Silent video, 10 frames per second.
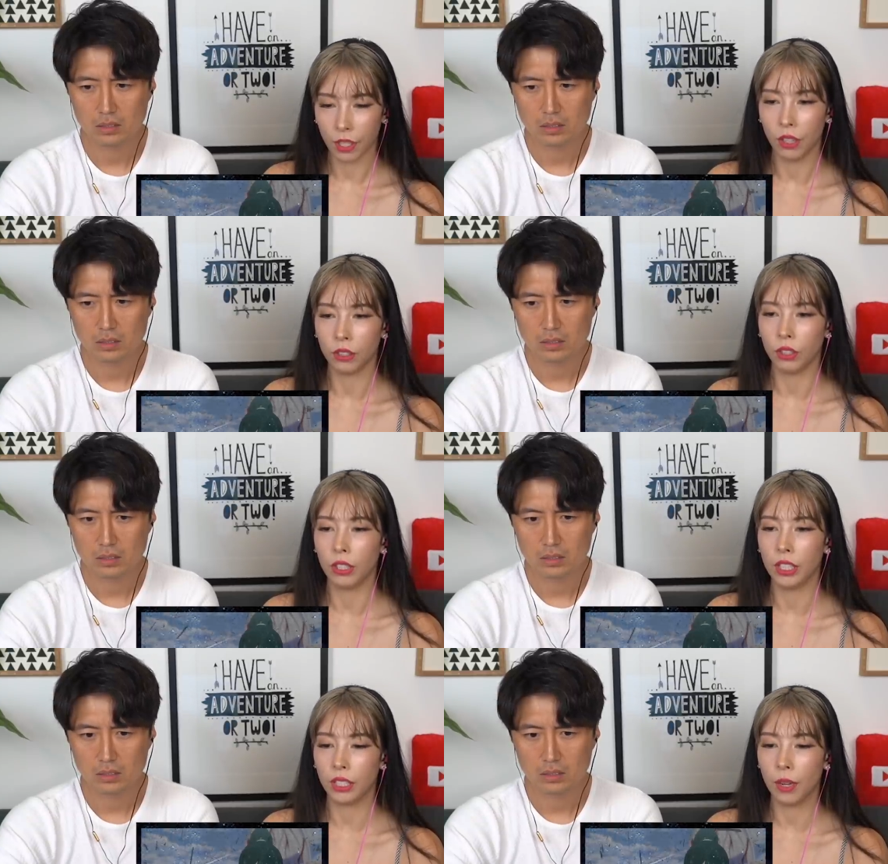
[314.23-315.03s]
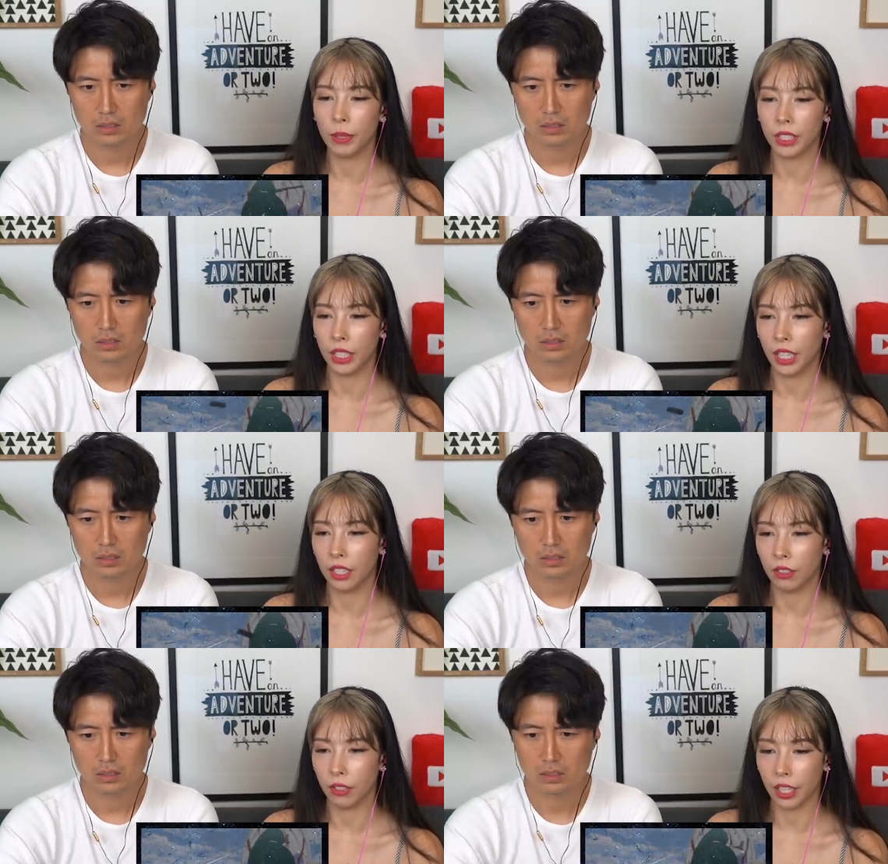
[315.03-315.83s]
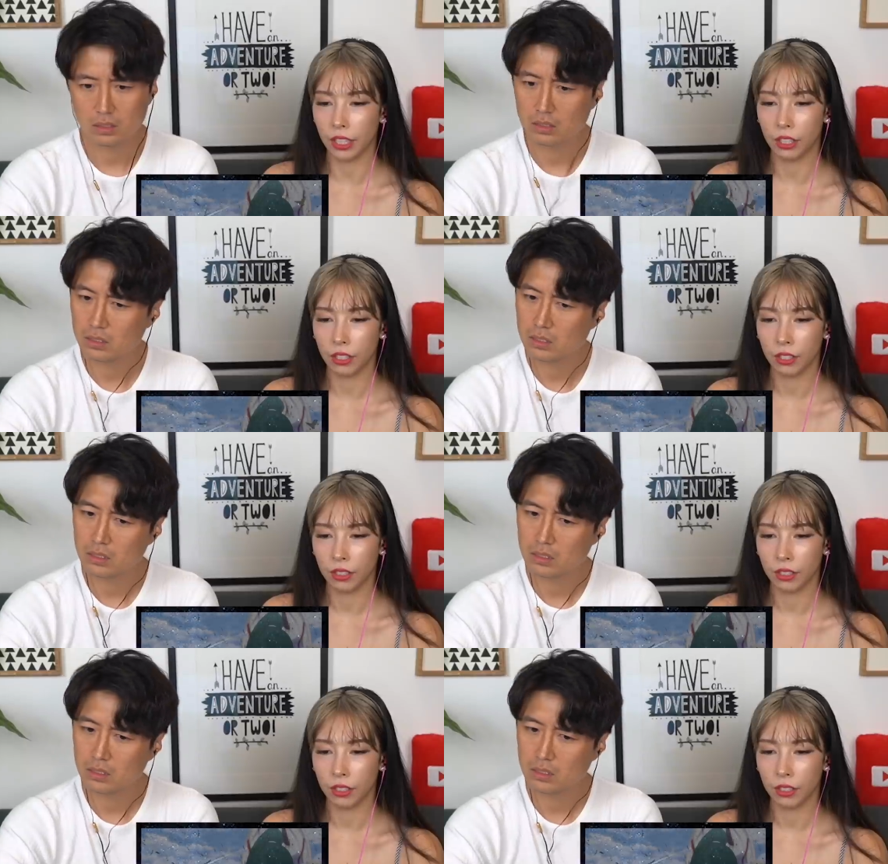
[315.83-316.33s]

Speaker 1: Oh, so he's coming to kill Crusch?